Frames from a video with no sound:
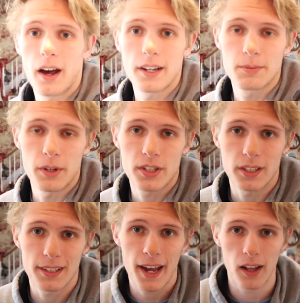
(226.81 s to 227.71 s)
not as much
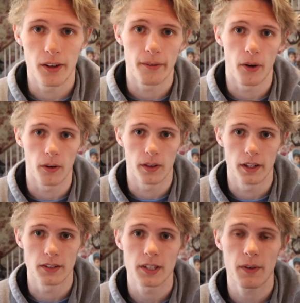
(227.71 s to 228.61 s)
as a telephoto
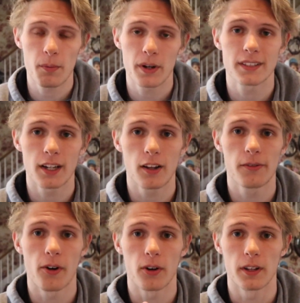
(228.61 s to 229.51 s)
lens. If I put a
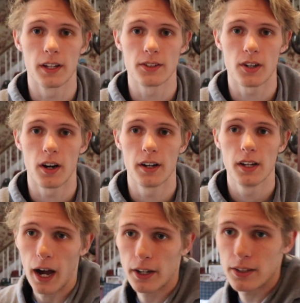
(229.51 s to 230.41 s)
telephoto lens on,
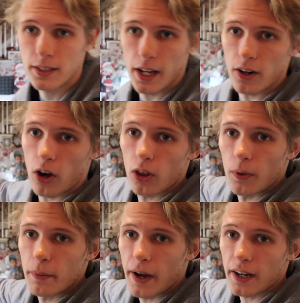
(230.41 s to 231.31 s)
I could stand all the
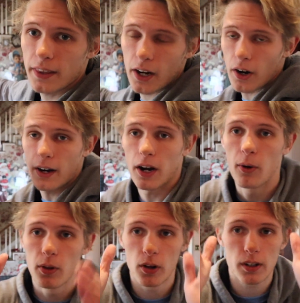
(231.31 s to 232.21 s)
way back there and I
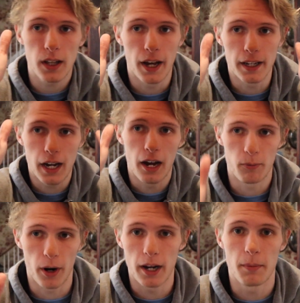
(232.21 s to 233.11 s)
would look like
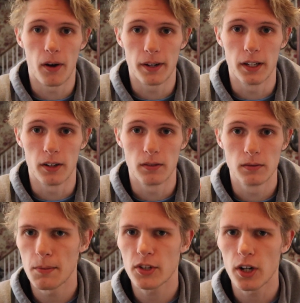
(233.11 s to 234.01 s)
I'm right about here.
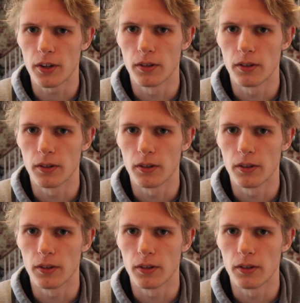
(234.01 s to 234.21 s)
Let me show